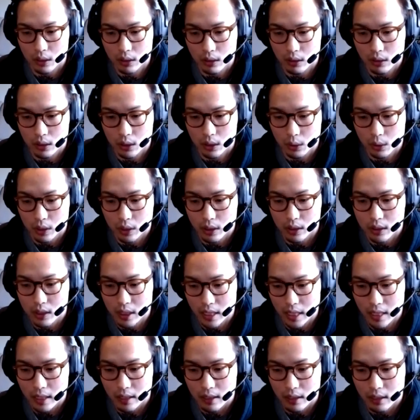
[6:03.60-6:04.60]
you could
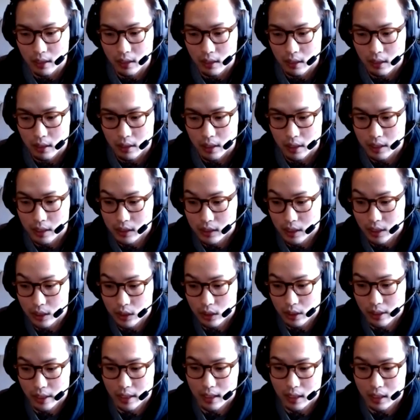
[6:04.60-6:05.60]
take
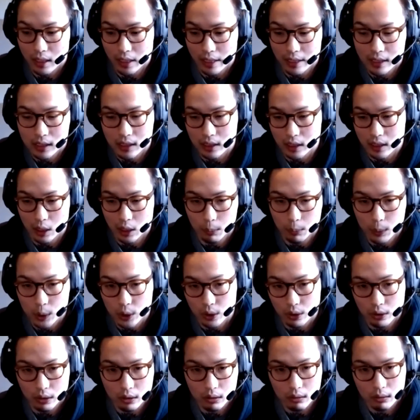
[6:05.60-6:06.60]
essentially a clay
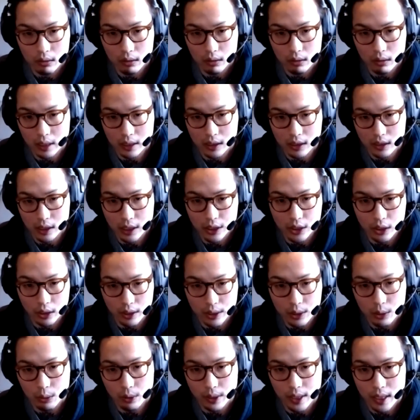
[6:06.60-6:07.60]
sculpture that's
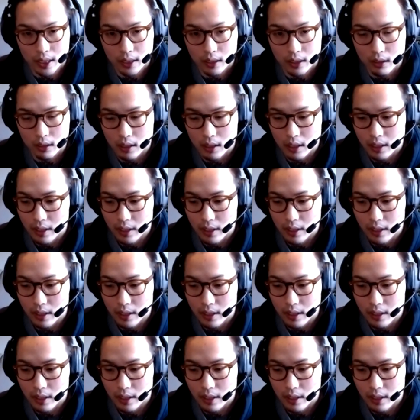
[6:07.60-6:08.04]
digitally created